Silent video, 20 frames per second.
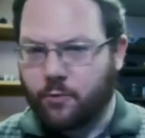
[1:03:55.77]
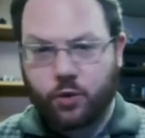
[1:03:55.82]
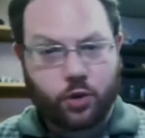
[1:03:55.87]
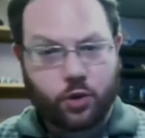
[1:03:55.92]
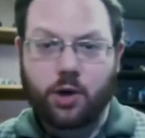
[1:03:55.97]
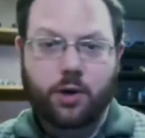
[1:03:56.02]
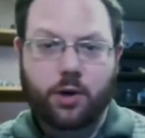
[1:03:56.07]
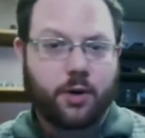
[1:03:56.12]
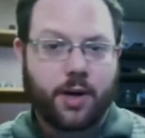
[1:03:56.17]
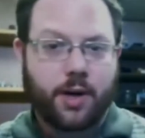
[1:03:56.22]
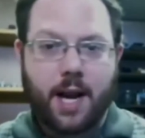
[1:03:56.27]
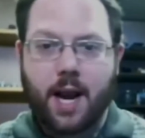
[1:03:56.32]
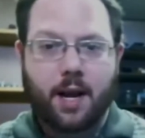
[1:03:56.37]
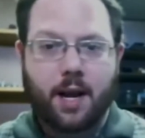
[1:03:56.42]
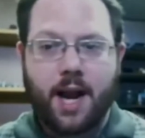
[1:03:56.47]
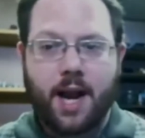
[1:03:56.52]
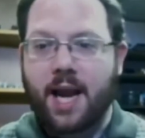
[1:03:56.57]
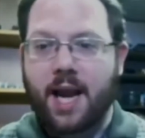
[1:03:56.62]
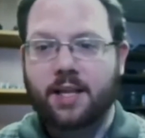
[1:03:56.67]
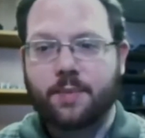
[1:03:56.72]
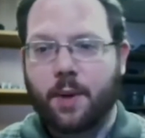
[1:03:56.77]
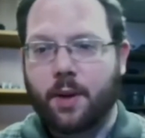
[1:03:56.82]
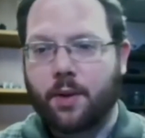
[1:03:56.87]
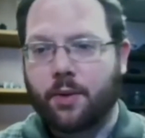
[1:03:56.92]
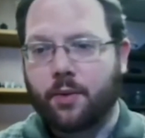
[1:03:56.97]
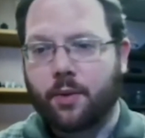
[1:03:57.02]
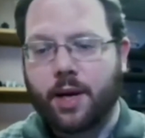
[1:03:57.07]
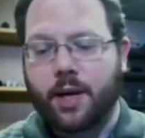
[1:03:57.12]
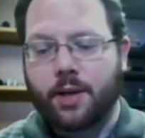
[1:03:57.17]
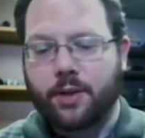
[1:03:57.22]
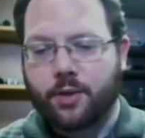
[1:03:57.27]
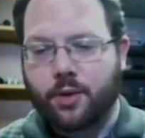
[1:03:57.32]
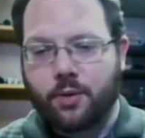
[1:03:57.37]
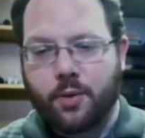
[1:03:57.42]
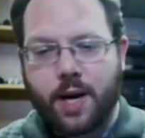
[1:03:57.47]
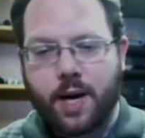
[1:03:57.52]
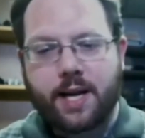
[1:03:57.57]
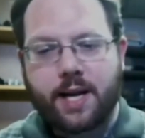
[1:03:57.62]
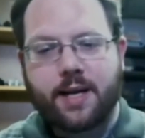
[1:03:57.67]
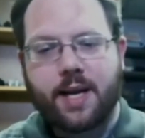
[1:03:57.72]
Sure, yeah, Gatsby 3 is
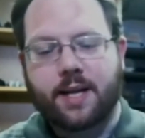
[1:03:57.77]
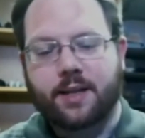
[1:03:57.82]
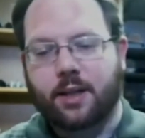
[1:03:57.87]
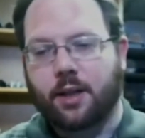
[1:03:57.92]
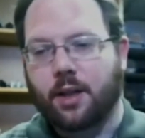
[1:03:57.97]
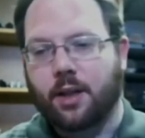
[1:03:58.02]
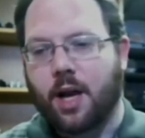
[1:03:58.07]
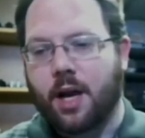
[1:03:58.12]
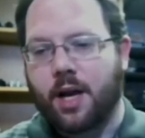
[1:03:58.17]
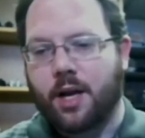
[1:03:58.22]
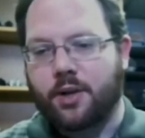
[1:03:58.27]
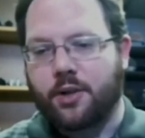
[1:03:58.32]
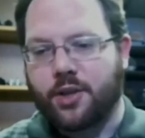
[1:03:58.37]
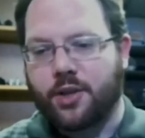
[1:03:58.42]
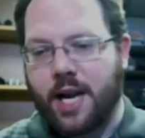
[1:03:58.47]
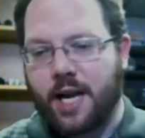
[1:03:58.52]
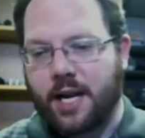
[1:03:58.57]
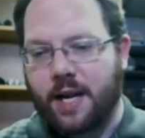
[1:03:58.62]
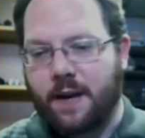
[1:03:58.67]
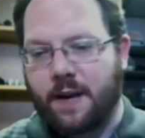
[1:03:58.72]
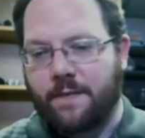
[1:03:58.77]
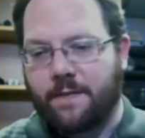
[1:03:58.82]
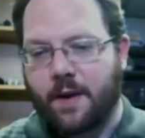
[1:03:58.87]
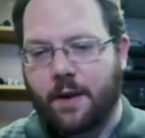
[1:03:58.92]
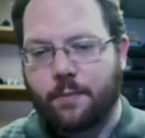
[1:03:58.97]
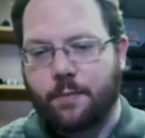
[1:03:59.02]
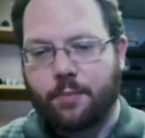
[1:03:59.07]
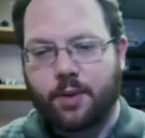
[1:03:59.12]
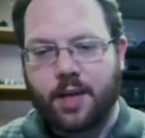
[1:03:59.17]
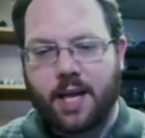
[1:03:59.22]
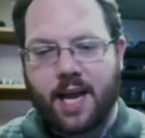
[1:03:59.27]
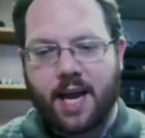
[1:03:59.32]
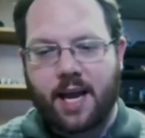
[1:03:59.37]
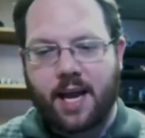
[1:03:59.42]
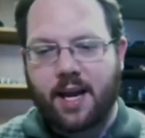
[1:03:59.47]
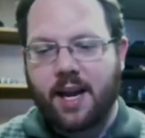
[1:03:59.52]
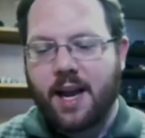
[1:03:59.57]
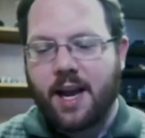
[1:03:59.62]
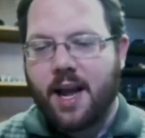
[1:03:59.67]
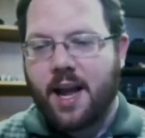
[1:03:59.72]
great, has a lot of janky fun
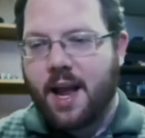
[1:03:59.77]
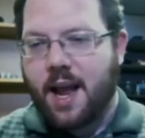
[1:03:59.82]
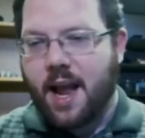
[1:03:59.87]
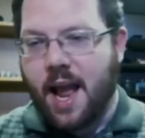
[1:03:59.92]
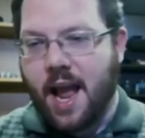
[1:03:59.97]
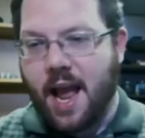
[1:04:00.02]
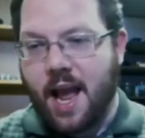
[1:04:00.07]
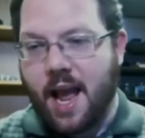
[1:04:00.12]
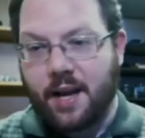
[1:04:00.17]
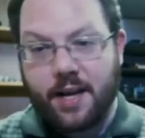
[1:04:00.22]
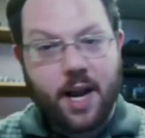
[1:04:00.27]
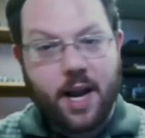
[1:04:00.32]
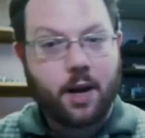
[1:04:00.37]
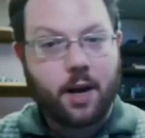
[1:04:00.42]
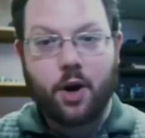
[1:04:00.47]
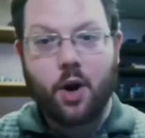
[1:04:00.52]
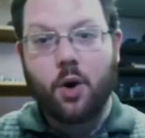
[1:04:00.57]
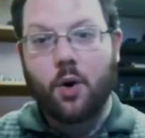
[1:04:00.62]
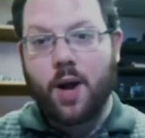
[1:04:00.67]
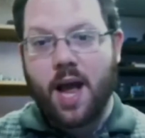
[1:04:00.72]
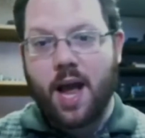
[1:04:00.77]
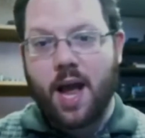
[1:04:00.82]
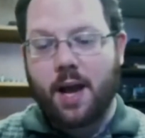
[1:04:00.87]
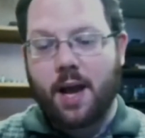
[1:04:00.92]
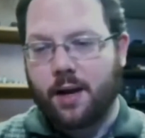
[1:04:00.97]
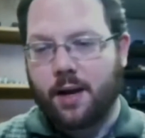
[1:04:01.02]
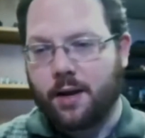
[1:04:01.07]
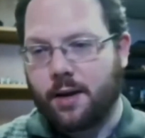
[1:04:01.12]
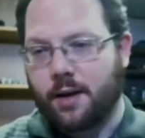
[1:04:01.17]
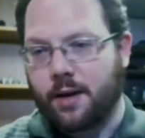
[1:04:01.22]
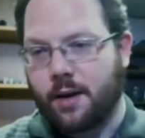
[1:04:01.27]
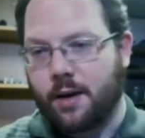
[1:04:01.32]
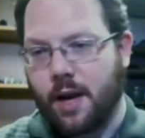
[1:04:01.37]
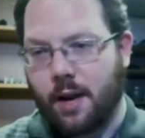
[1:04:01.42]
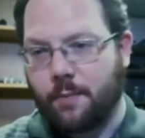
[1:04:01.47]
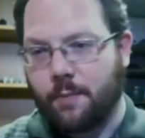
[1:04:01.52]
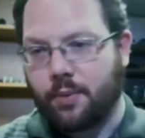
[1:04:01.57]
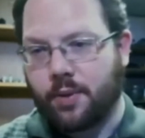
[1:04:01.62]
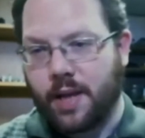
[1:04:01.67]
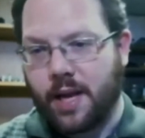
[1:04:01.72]
play, and yeah, go ahead
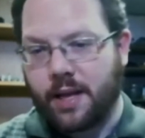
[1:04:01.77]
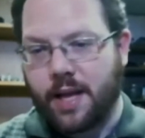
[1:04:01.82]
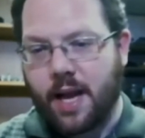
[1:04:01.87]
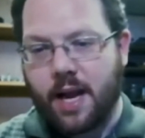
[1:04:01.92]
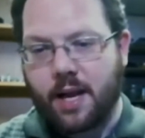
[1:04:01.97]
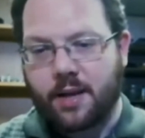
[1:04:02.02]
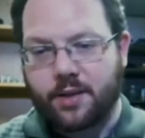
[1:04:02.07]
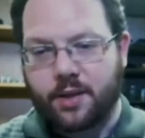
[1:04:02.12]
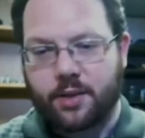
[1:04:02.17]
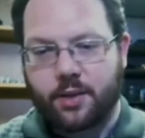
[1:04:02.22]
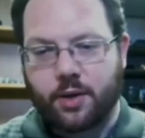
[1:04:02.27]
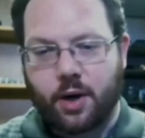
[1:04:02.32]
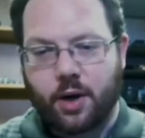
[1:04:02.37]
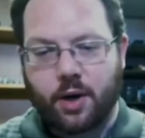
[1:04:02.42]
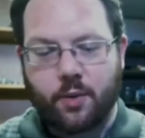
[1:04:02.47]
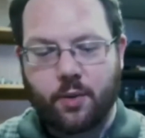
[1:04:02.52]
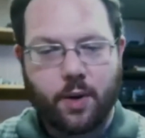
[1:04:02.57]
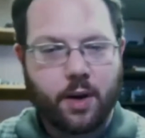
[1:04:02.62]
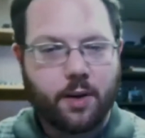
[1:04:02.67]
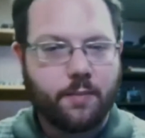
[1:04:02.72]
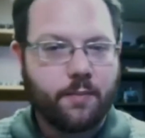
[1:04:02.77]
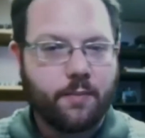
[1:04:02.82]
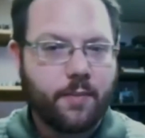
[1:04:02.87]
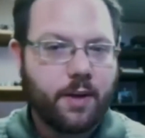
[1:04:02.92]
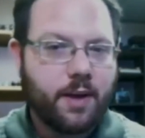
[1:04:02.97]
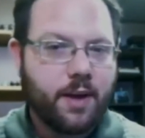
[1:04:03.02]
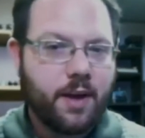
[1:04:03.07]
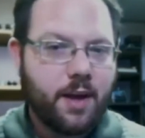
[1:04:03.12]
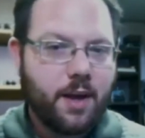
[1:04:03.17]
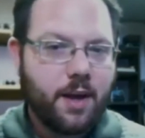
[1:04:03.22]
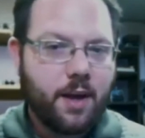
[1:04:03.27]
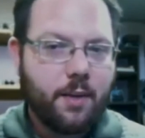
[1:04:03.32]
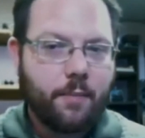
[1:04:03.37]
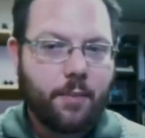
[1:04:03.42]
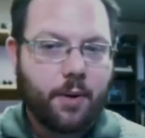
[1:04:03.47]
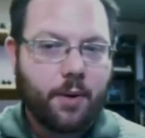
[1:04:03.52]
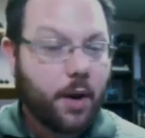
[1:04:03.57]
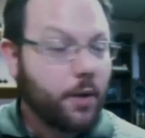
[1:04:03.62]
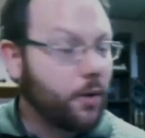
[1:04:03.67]
and play that as a starting one. But